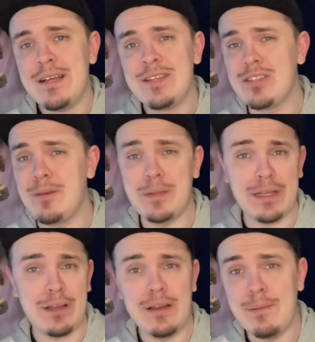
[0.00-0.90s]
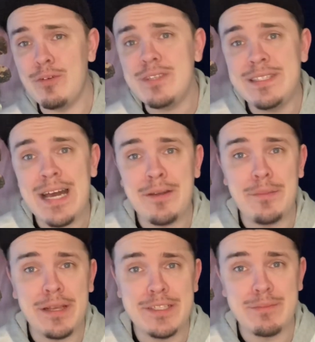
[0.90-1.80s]
So I'm like, I'm always down to
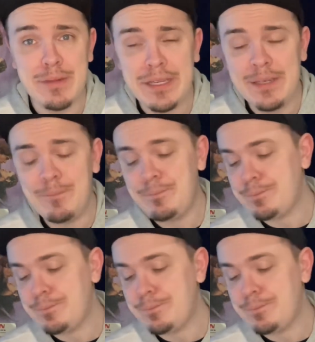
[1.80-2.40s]
make some money.